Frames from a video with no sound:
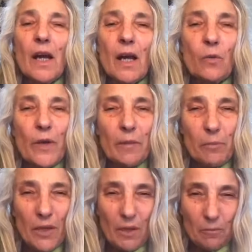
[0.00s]
Are we
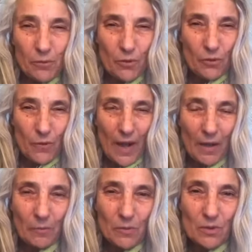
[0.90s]
being
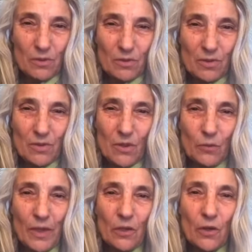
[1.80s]
programmed so
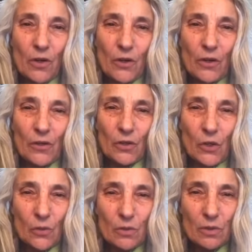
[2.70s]
we no longer
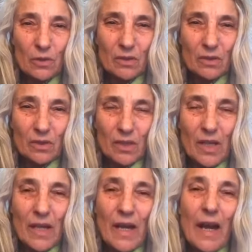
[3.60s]
know
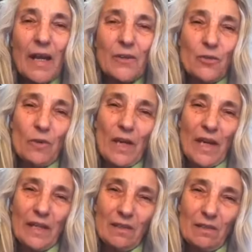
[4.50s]
how to
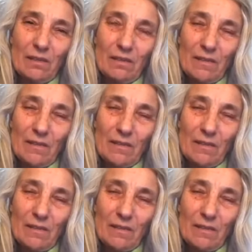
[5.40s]
relate?